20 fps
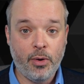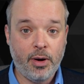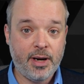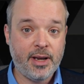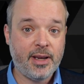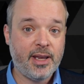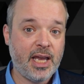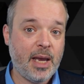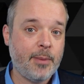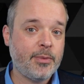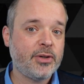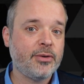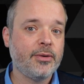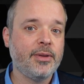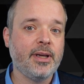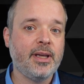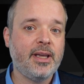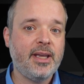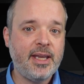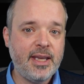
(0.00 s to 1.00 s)
to capture the
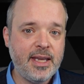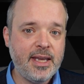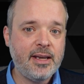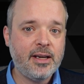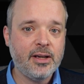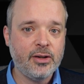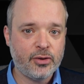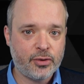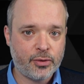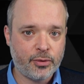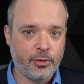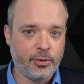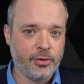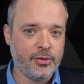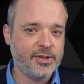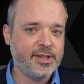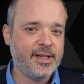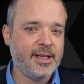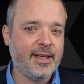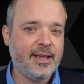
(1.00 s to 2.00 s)
key
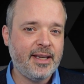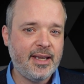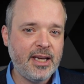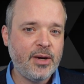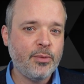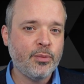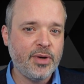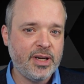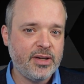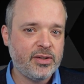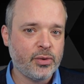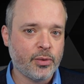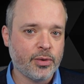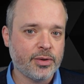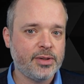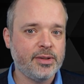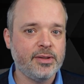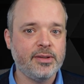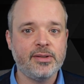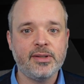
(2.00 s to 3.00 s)
controls, the key
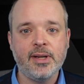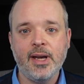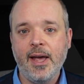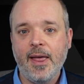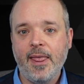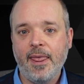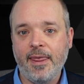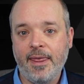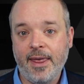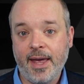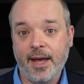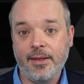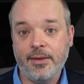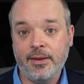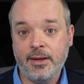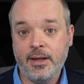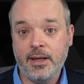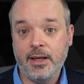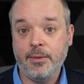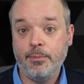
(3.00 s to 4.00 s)
resources that
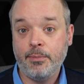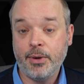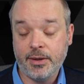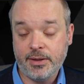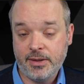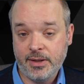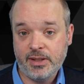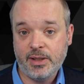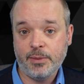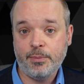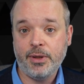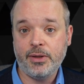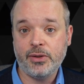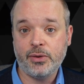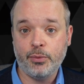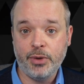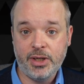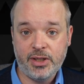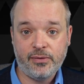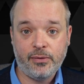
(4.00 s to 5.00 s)
the participants
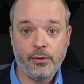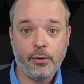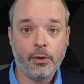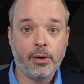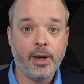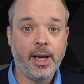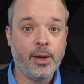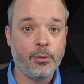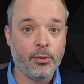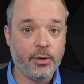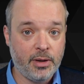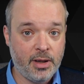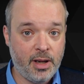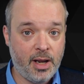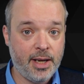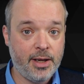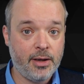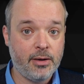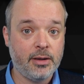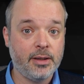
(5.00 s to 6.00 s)
reach for and
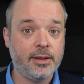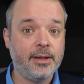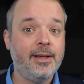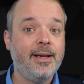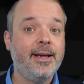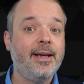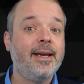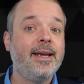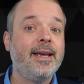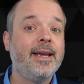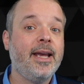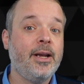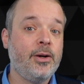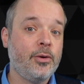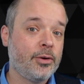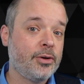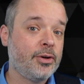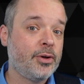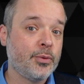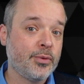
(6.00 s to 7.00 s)
rely on in
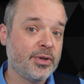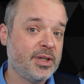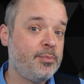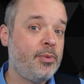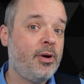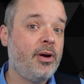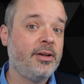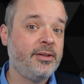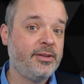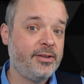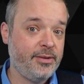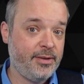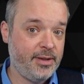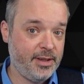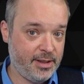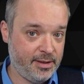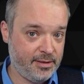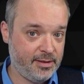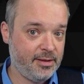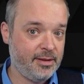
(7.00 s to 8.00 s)
order to respond to the
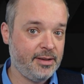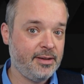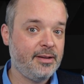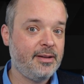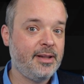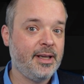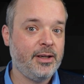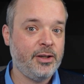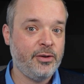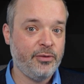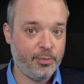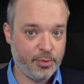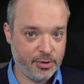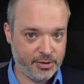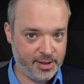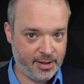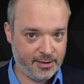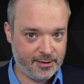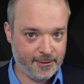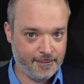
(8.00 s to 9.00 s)
incident that you've
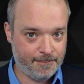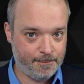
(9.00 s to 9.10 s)
presented.